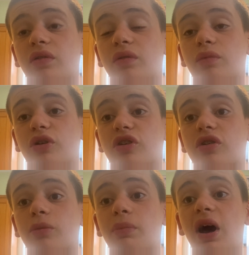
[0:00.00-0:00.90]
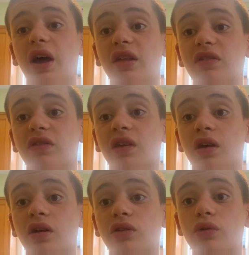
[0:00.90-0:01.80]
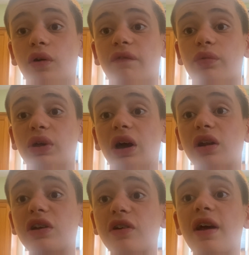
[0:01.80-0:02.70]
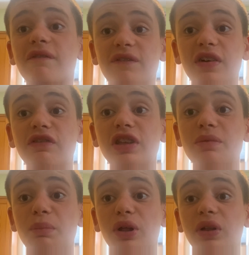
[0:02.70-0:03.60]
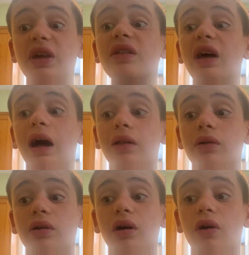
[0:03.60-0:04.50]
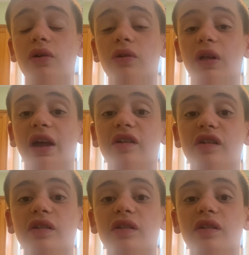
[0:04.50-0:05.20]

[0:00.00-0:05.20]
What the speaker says: which combines to a $350 million car collection.